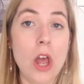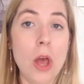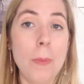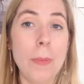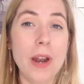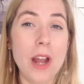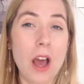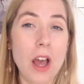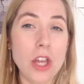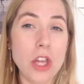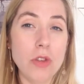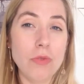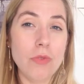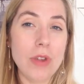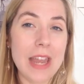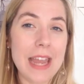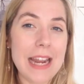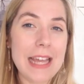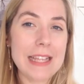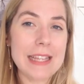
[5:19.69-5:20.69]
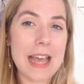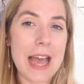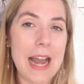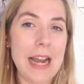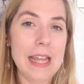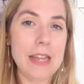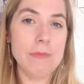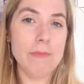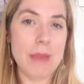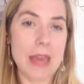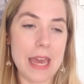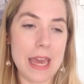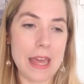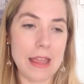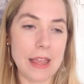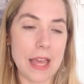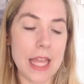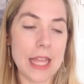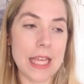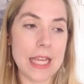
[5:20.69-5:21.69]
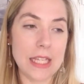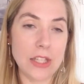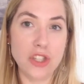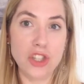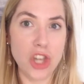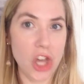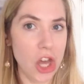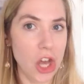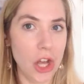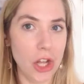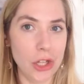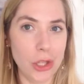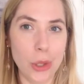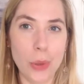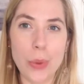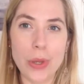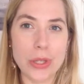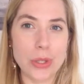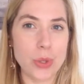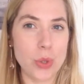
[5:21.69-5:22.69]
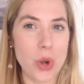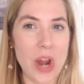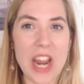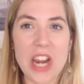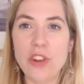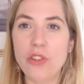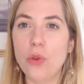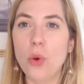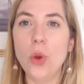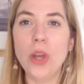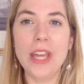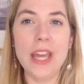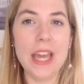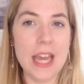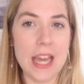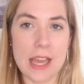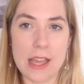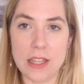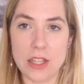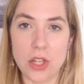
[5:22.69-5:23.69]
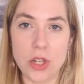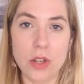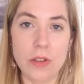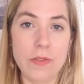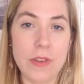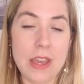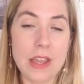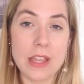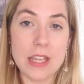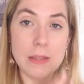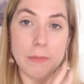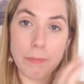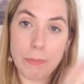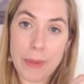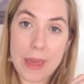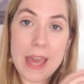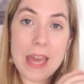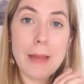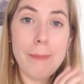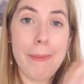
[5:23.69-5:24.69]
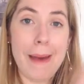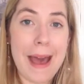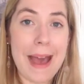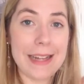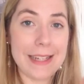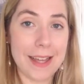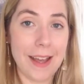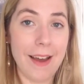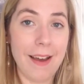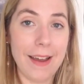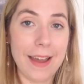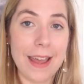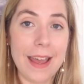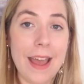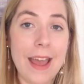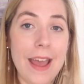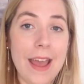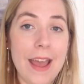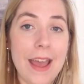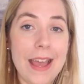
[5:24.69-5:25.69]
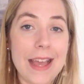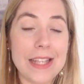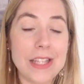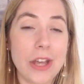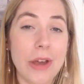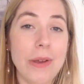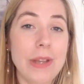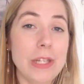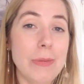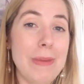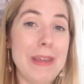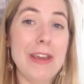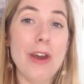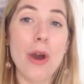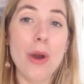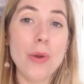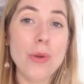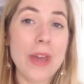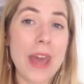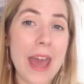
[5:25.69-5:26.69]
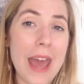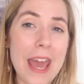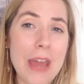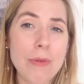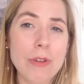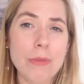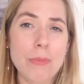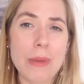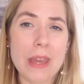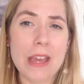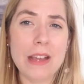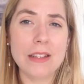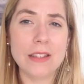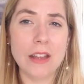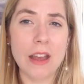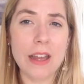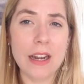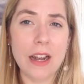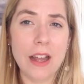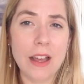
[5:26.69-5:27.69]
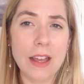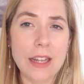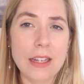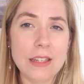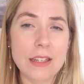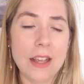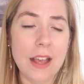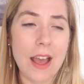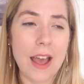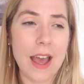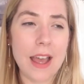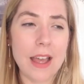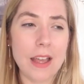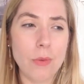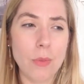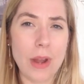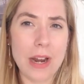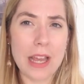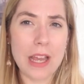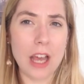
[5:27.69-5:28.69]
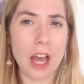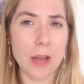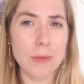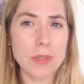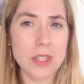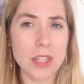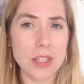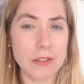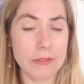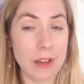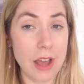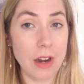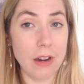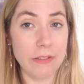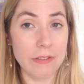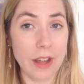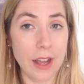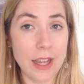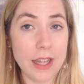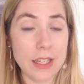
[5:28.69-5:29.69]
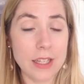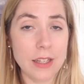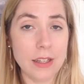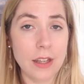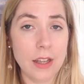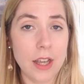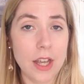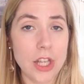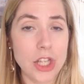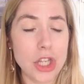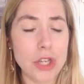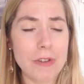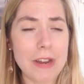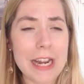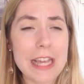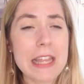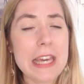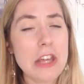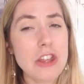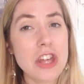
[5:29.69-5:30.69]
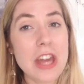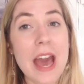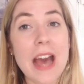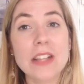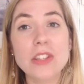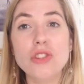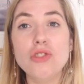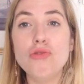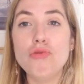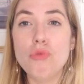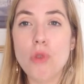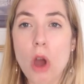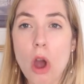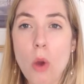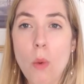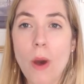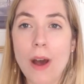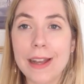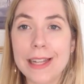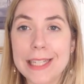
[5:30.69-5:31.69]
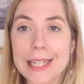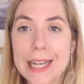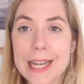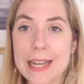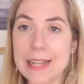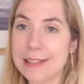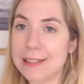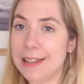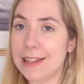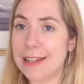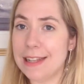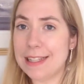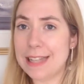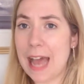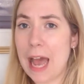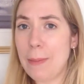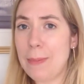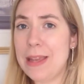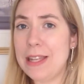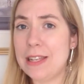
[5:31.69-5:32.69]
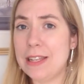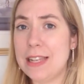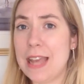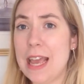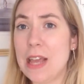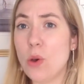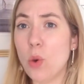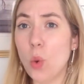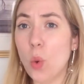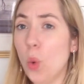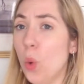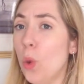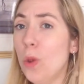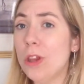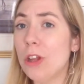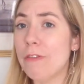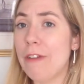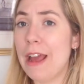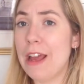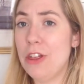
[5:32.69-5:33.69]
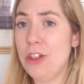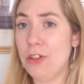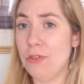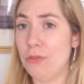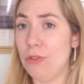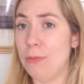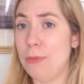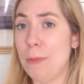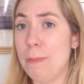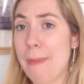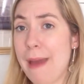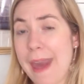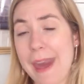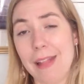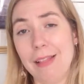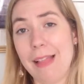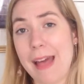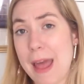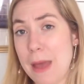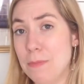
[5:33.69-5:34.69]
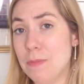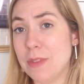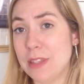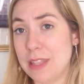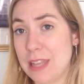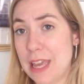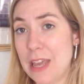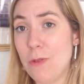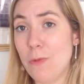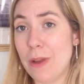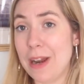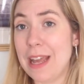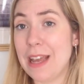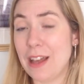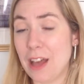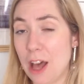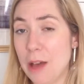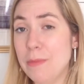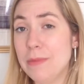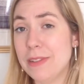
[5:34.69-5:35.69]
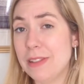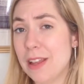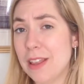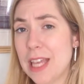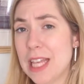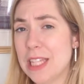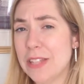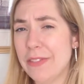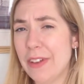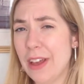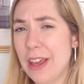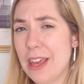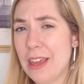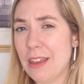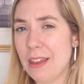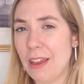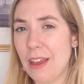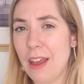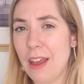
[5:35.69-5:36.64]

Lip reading: But are you really telling me that this girl who has trained for years to defeat this big bad guy is going to be okay with being sidelined when it comes to the final fight? Do you really think she has no ideas and is happy to take all direction from the male MC when it comes to this fight?